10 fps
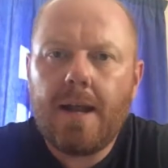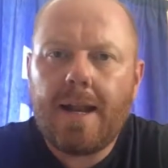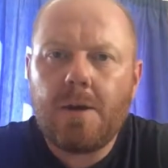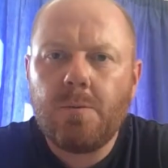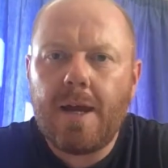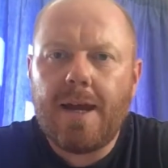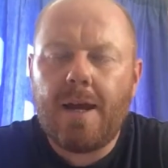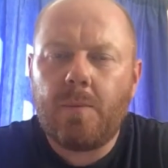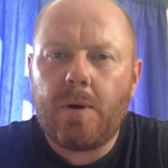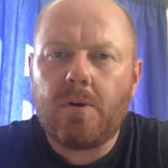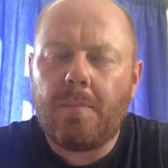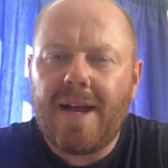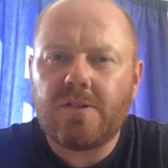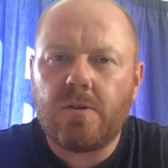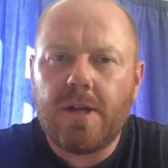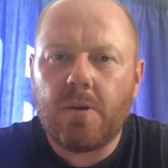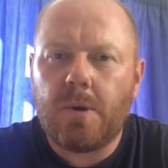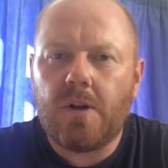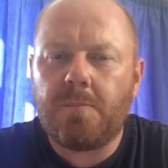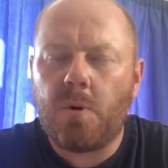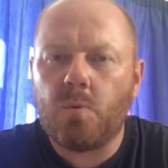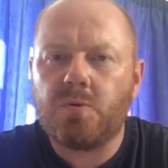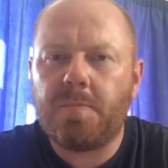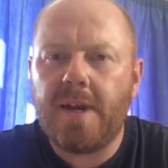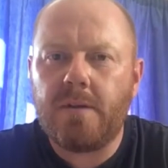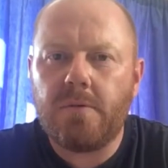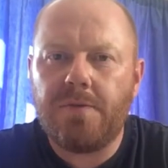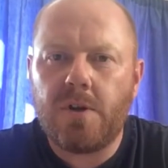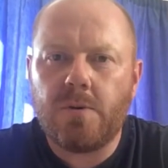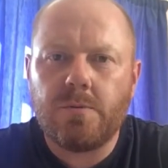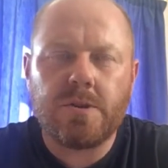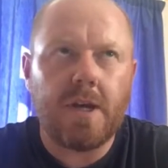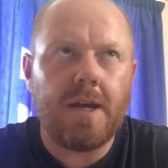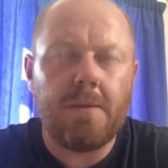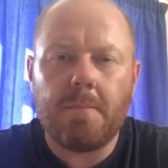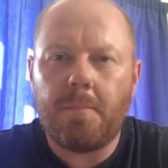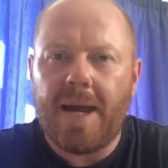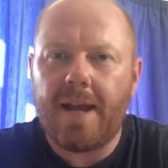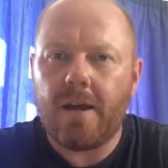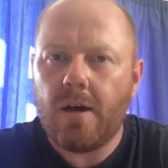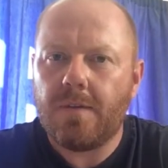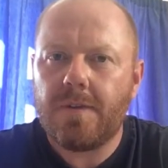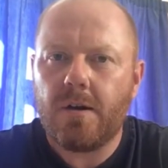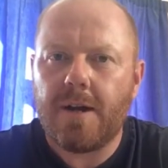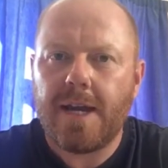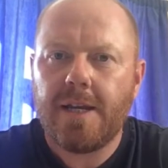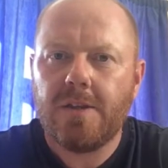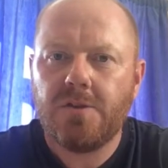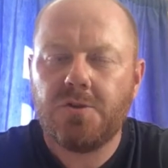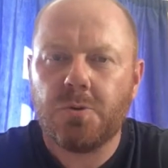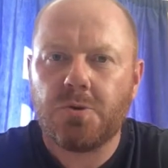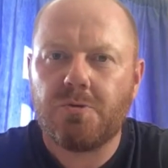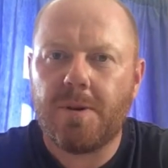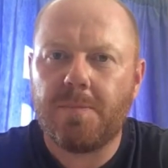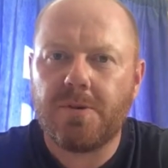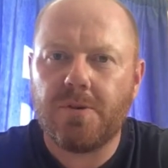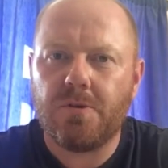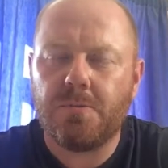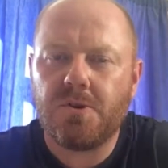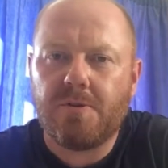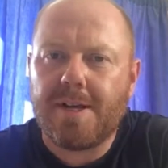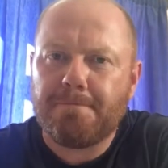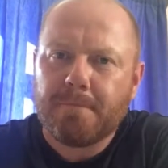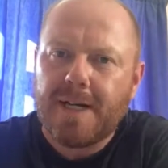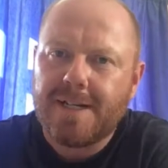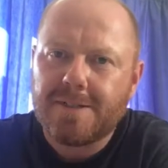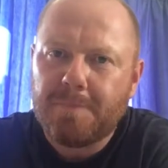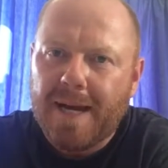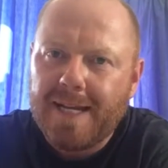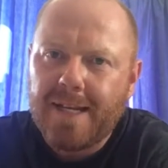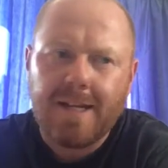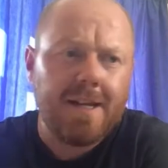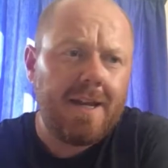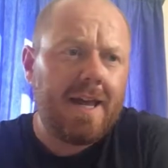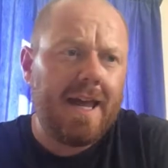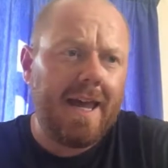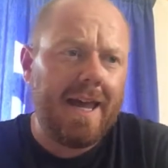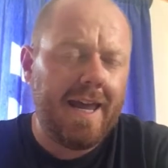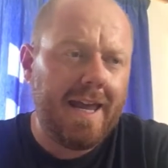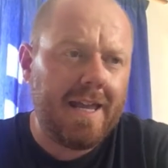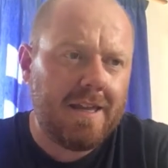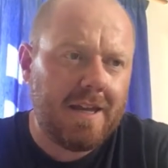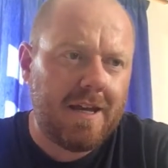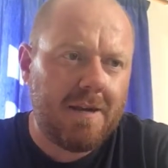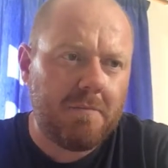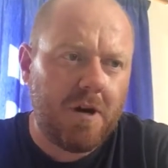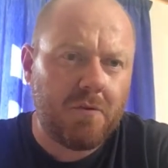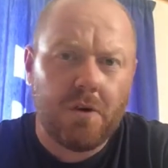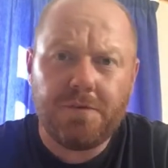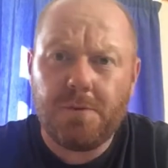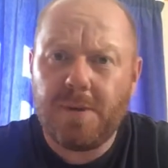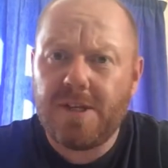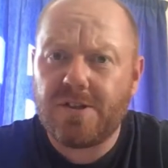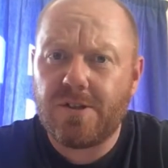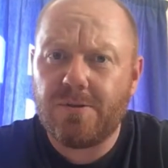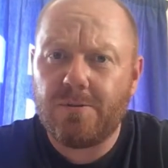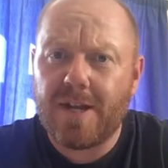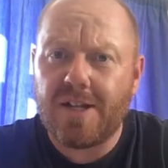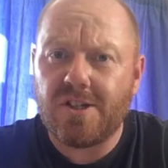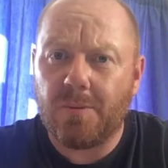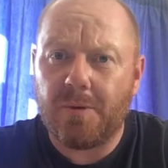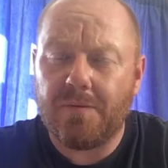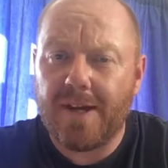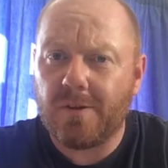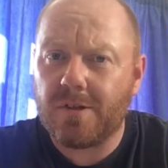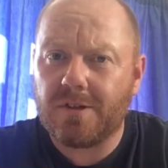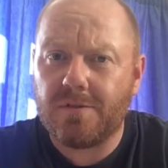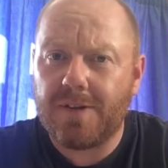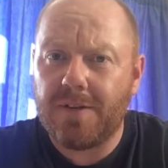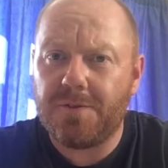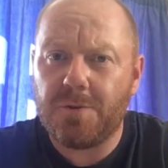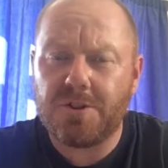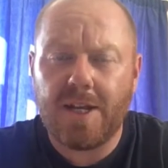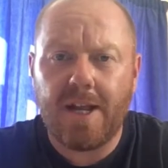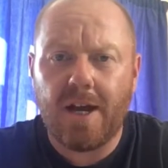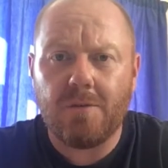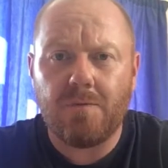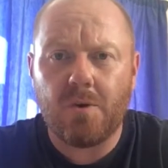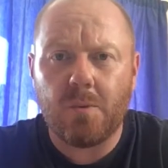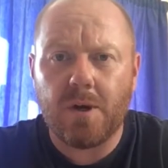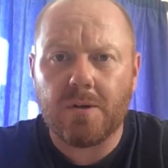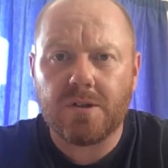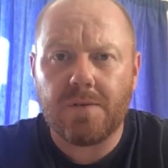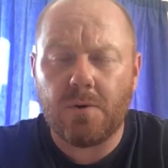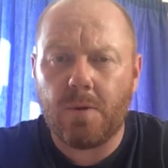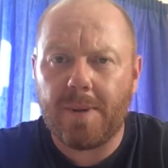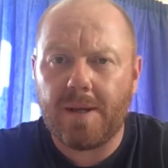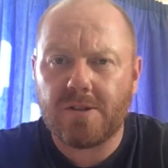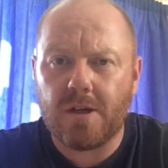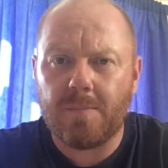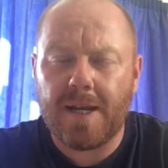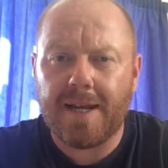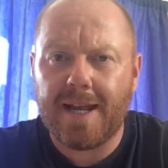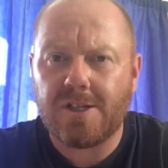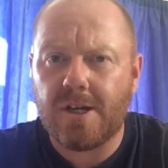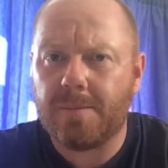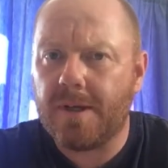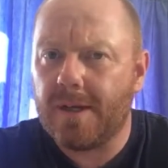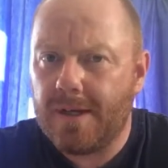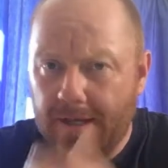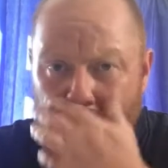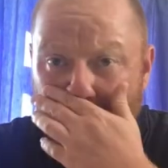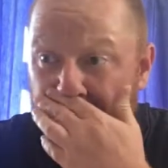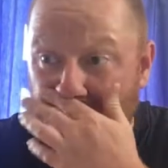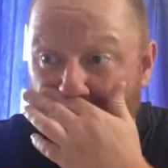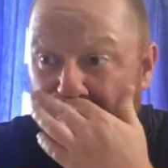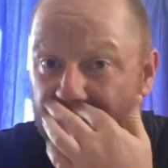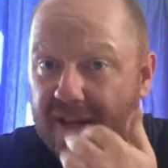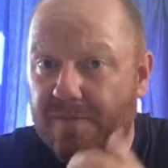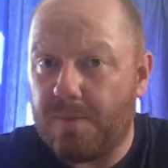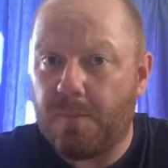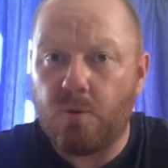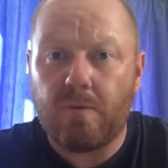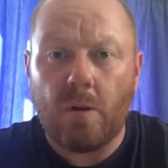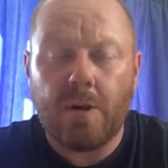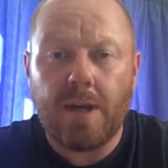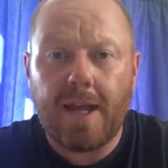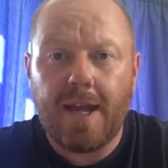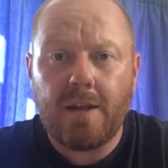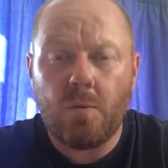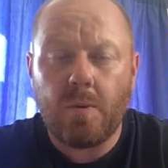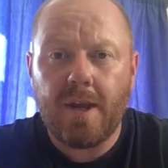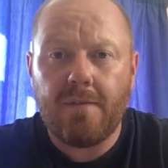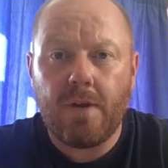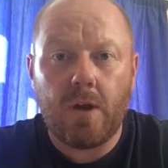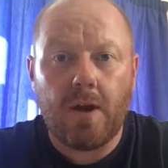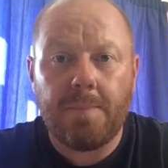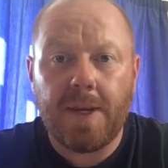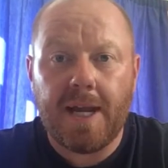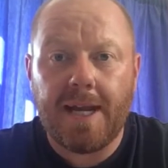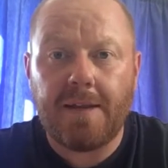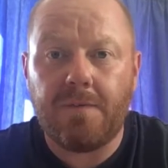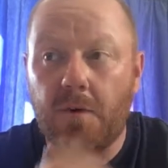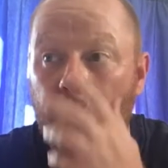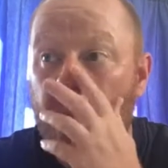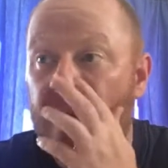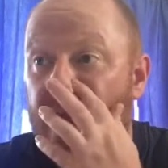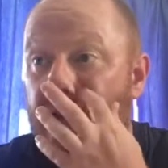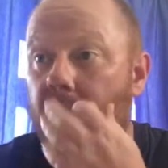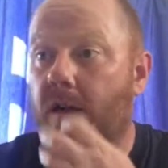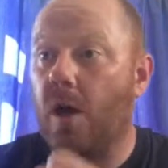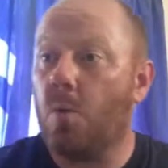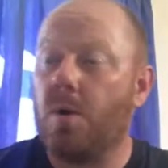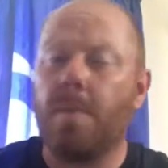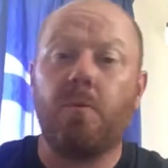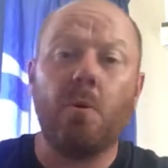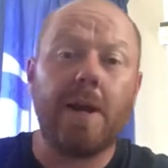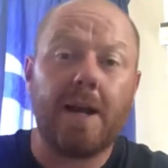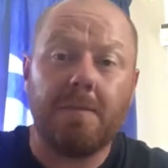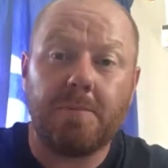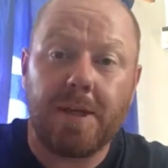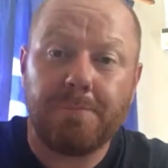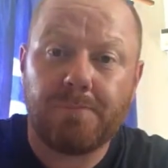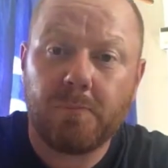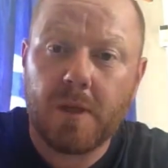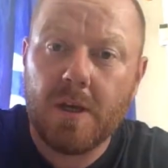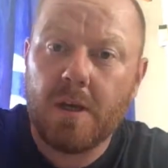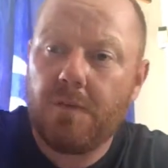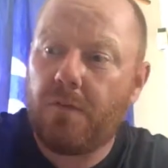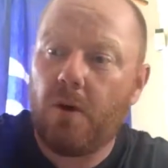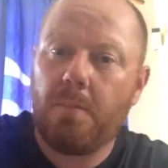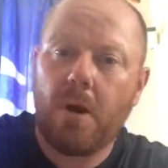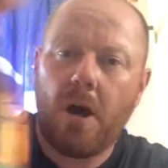Hello, welcome back to another one of Paul's beer reviews. Back after a short trip to Madrid in Spain, and I've got a few beers to catch up with now because I've had a few sitting at home for a while, so I thought I'd better start playing catch up. And I'm going to get the ball rolling again with an IPA from KONA Brewing Company from